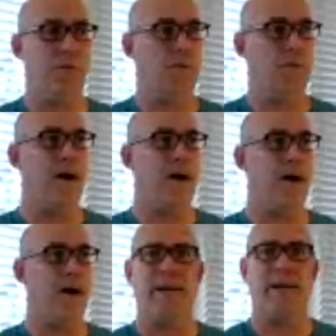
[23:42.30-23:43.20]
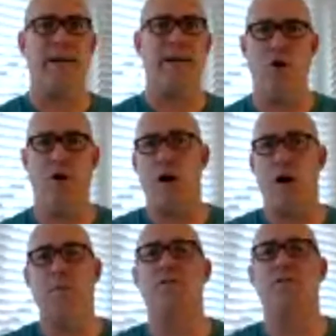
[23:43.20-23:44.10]
Why?
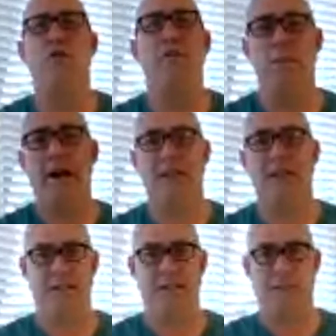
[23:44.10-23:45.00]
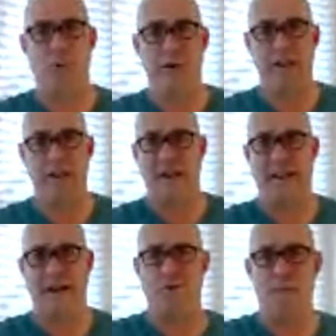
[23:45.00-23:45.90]
Almost nobody practices in the morning
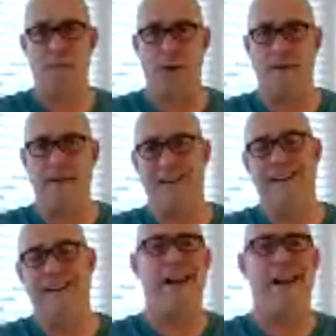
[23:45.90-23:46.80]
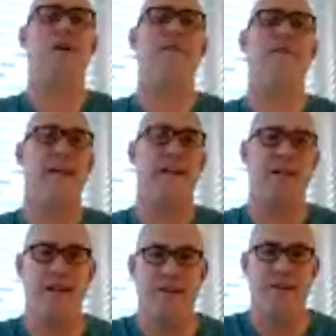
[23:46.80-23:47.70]
in college football. And I'm sorry if you're
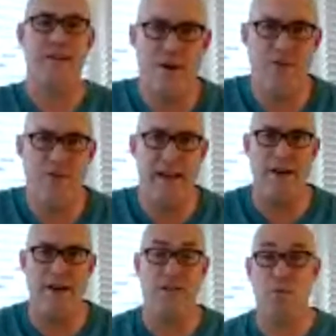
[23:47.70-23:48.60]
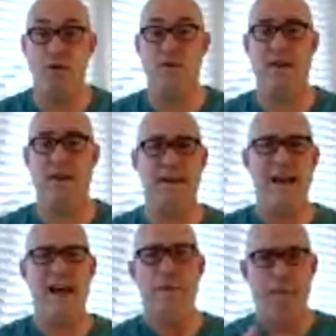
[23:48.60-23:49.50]
not a football fan or a sports
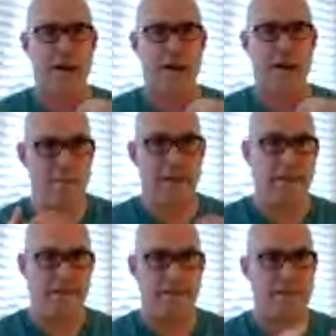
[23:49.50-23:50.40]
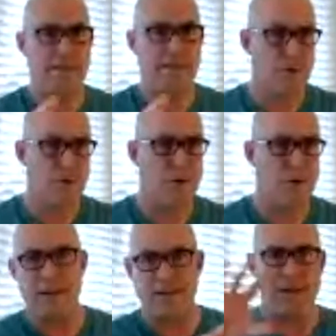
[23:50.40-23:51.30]
fan, but bear with me. This is a
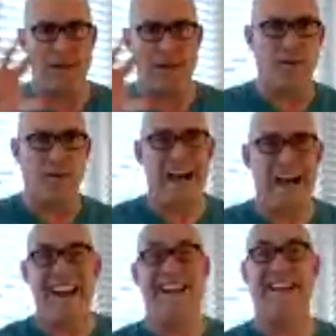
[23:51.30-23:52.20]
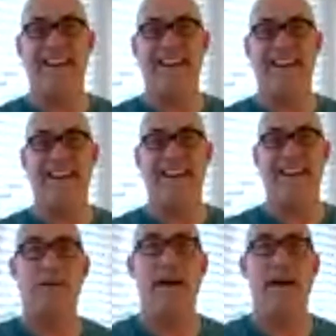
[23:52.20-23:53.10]
story, and there's, it'll tie in,
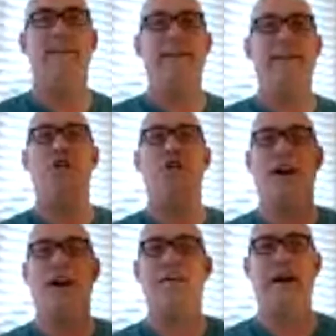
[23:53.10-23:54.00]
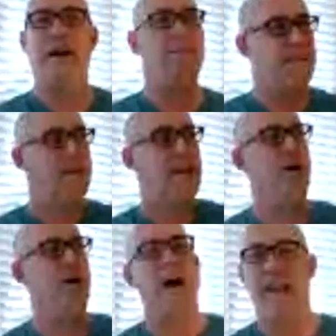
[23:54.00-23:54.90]
okay? I'll talk
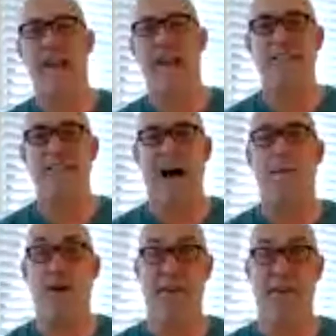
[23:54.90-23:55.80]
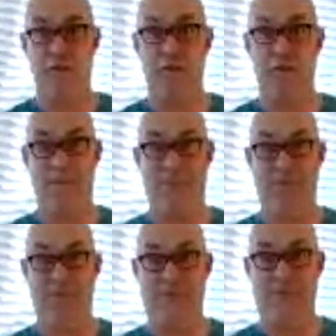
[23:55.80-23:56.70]
about, Alex and opera another
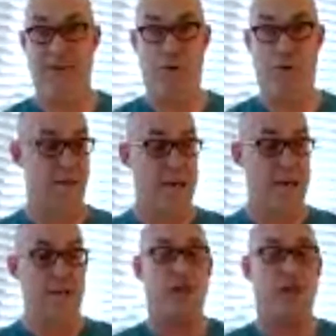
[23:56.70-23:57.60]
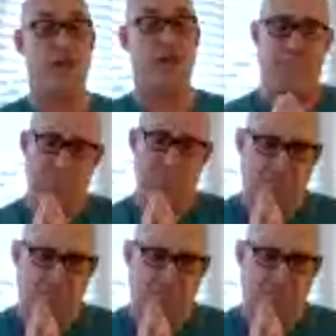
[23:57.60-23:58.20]
time, okay? So